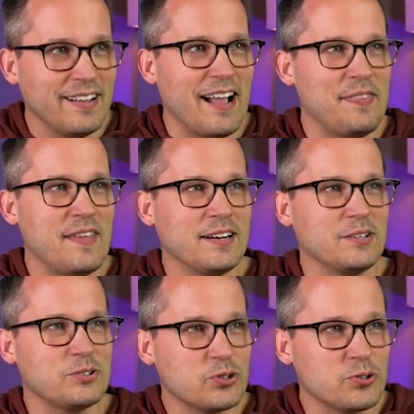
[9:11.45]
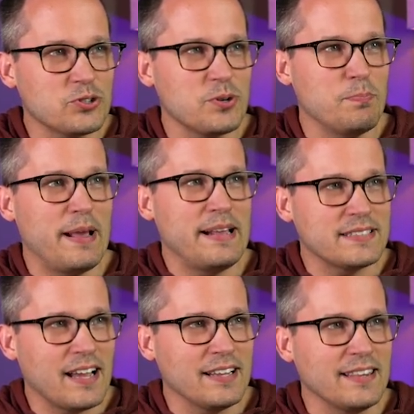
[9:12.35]
and then it'll search
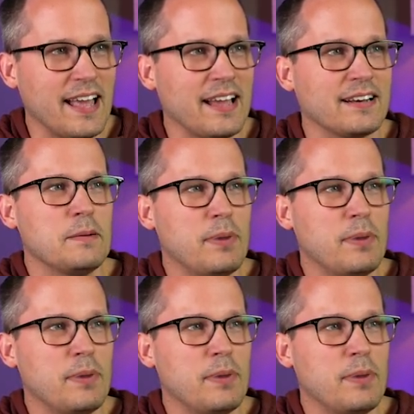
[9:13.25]
based on that.